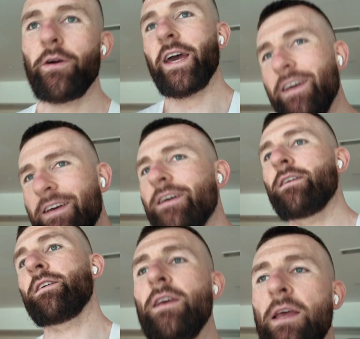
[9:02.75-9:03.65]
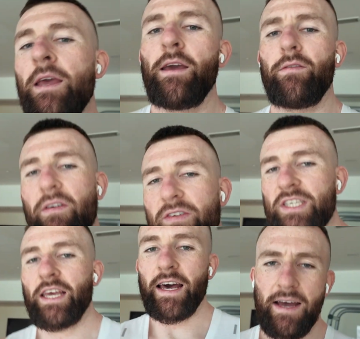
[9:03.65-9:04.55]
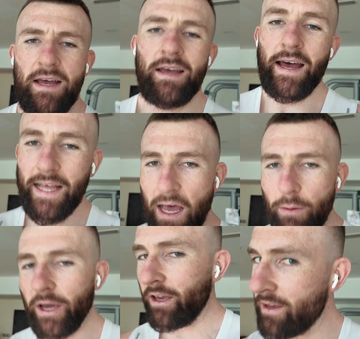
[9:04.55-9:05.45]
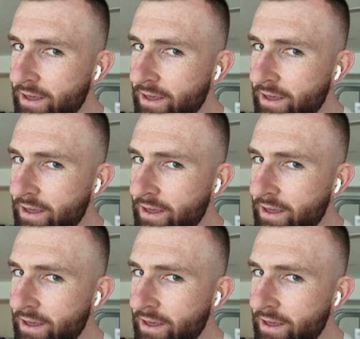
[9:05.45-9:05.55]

yeah, if you ever see that, allow it.